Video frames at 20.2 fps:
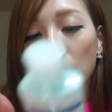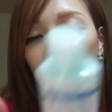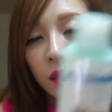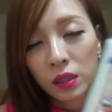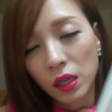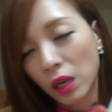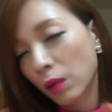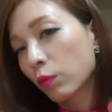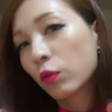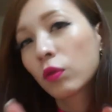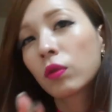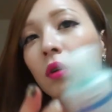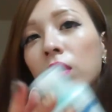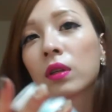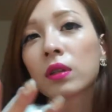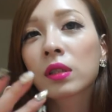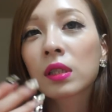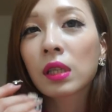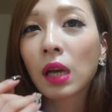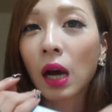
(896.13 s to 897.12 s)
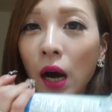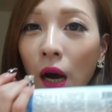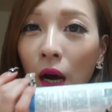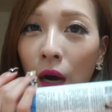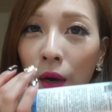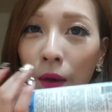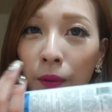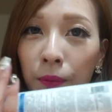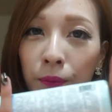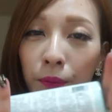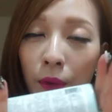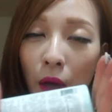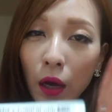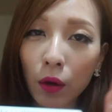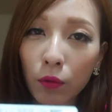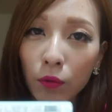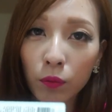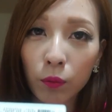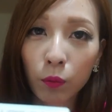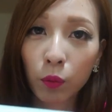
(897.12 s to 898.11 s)
Same rules. Um,
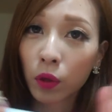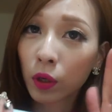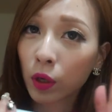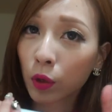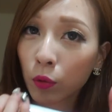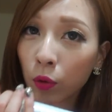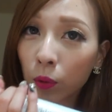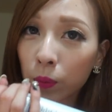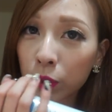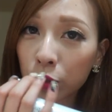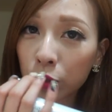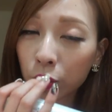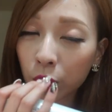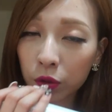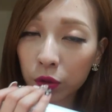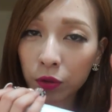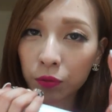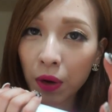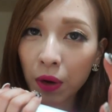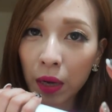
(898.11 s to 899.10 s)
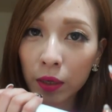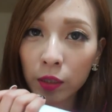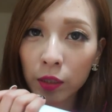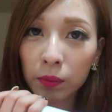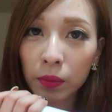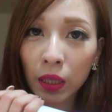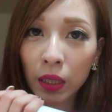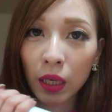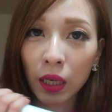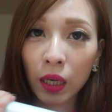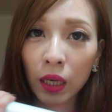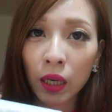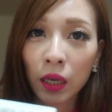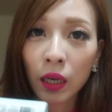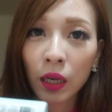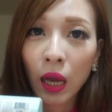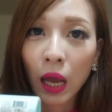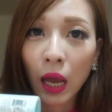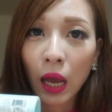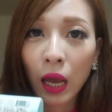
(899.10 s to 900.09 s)
winner will be chosen
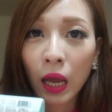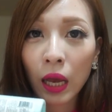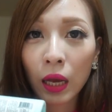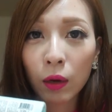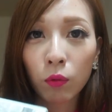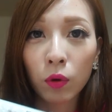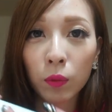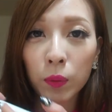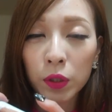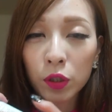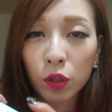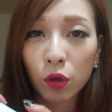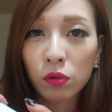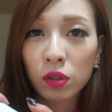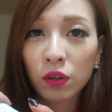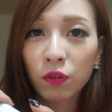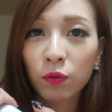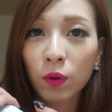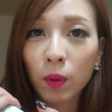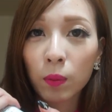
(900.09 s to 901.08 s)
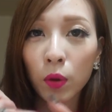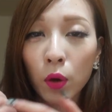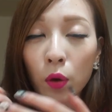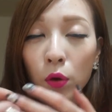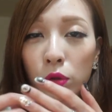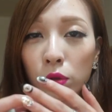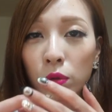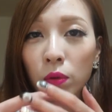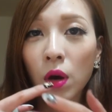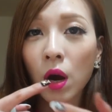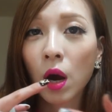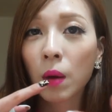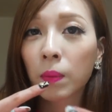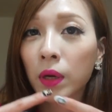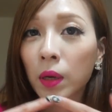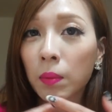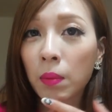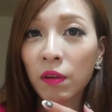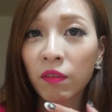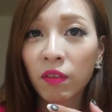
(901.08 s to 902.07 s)
randomly and will be chosen from those who
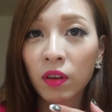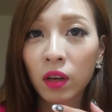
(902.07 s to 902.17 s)
comment on my